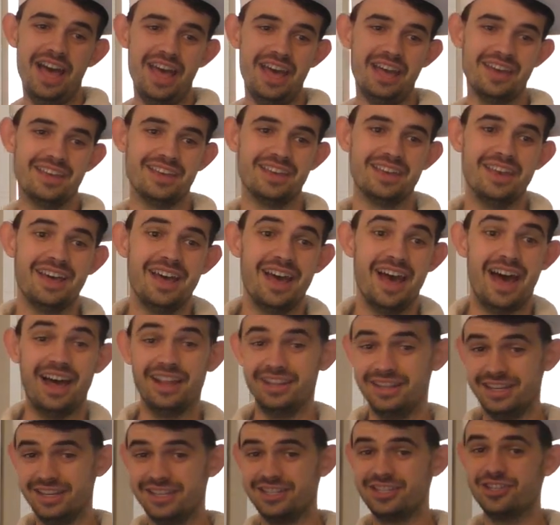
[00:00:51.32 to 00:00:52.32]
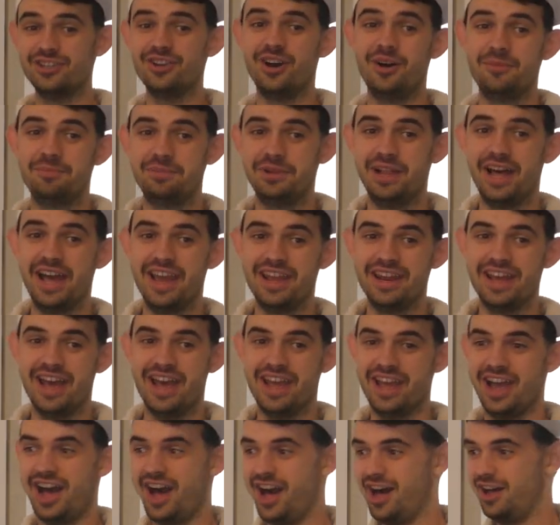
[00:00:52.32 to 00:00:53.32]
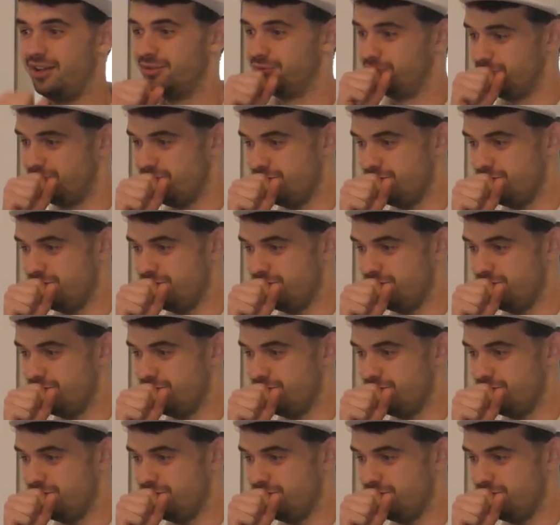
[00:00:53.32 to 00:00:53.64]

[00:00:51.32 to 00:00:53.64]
Well, hey, at least you're not playing a, uh,